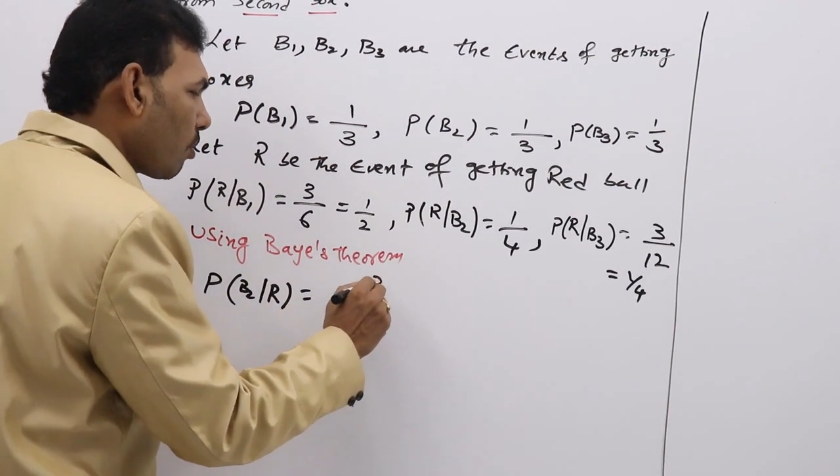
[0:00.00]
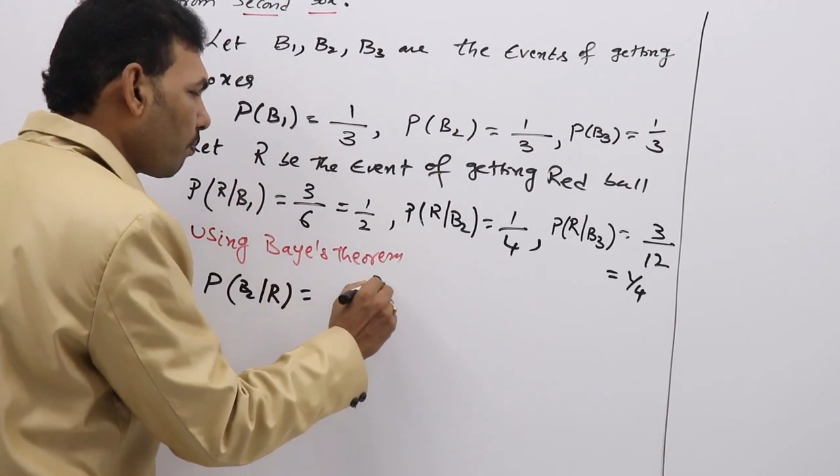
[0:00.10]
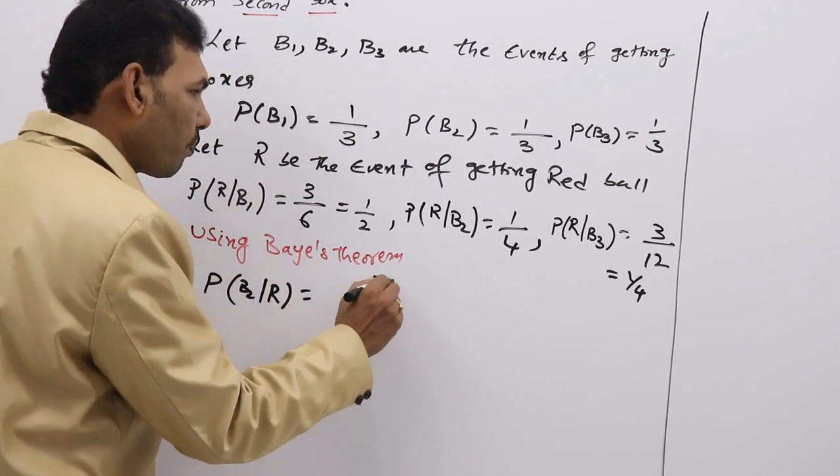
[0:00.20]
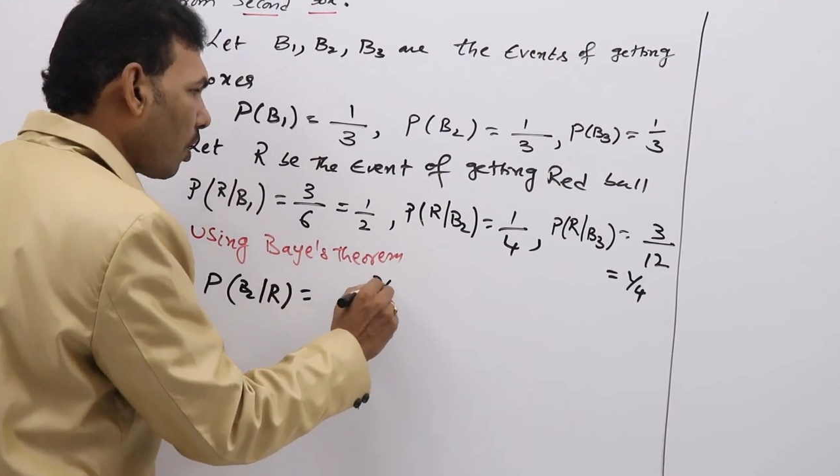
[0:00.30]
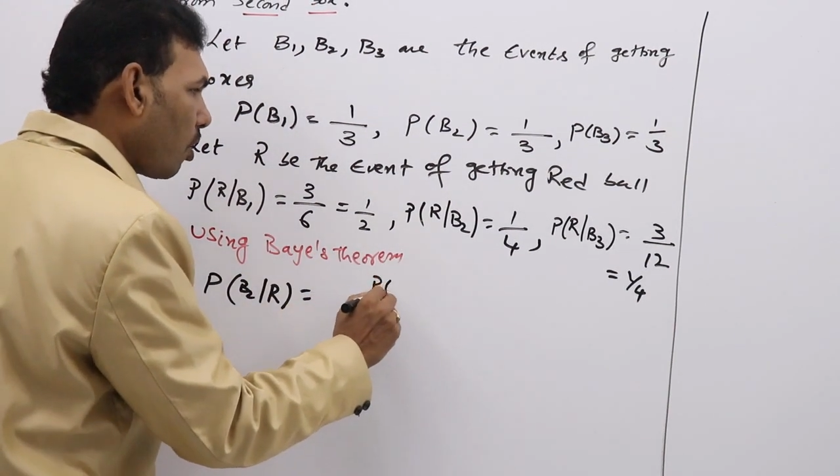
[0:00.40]

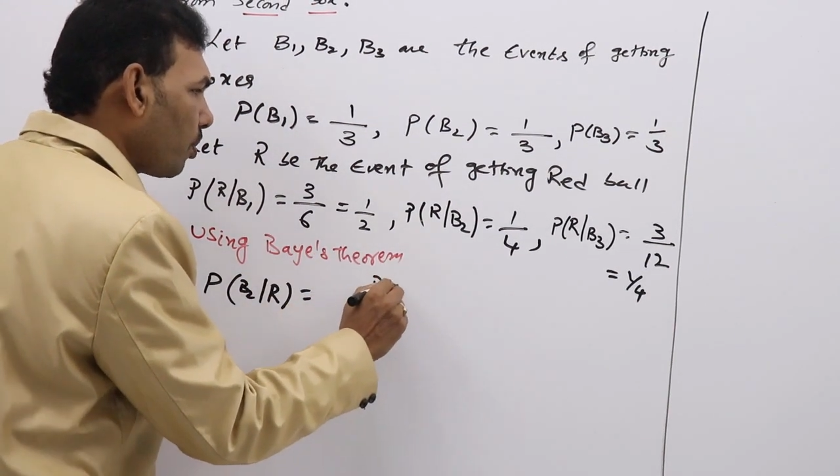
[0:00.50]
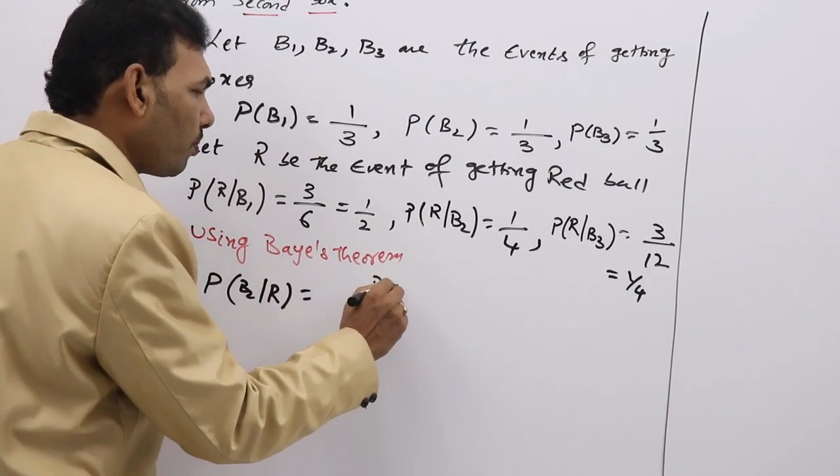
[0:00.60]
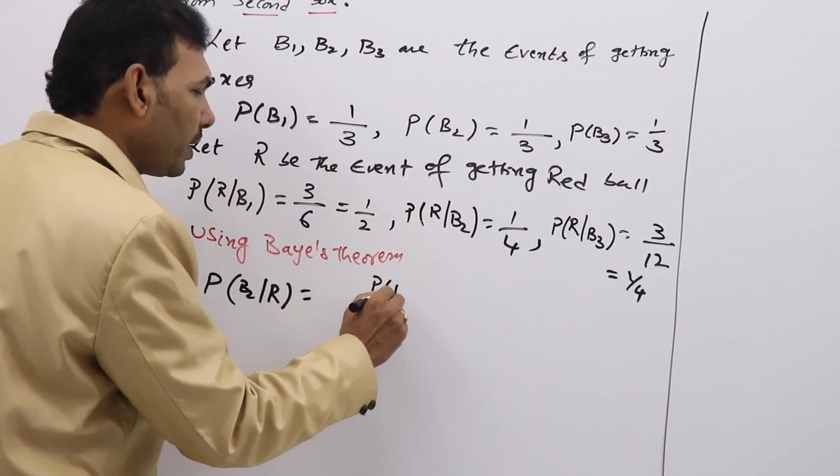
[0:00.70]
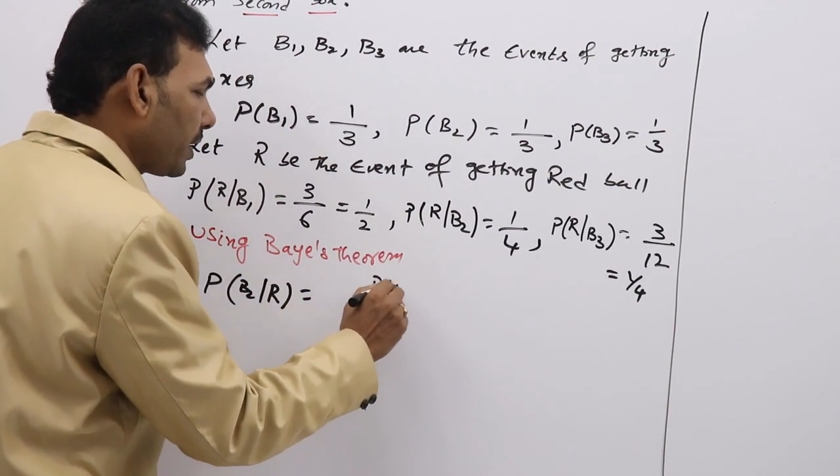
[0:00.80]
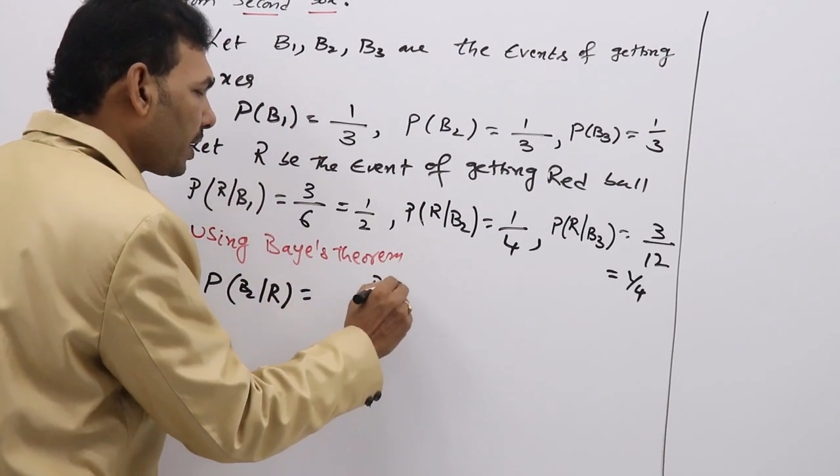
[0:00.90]

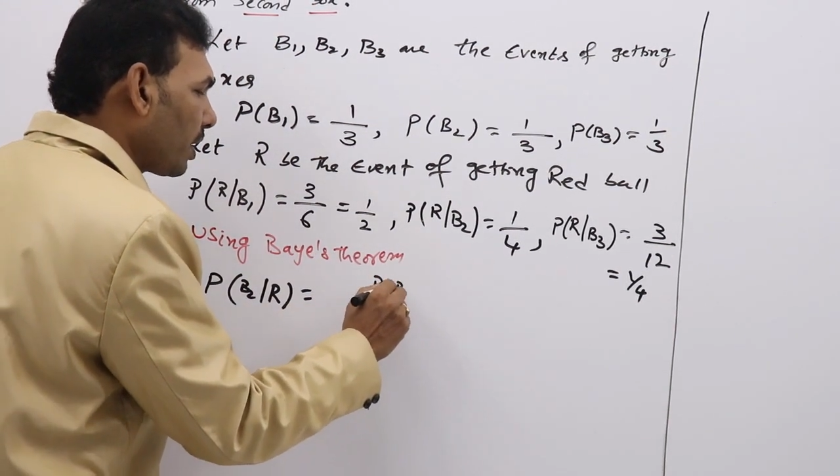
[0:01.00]
Probability